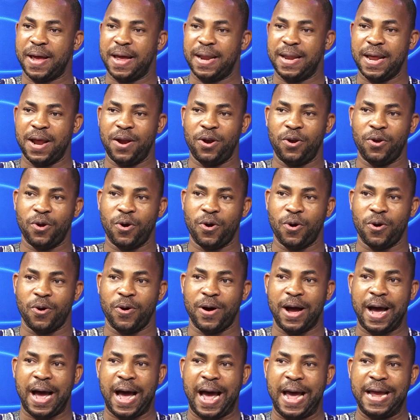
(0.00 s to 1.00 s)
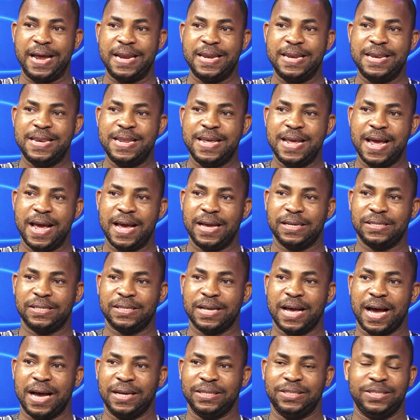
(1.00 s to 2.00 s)
law, ideas
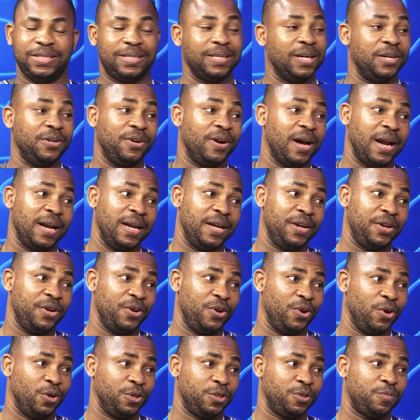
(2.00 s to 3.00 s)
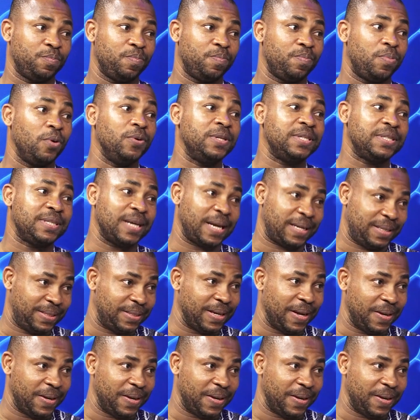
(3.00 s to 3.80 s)
are generally not protected.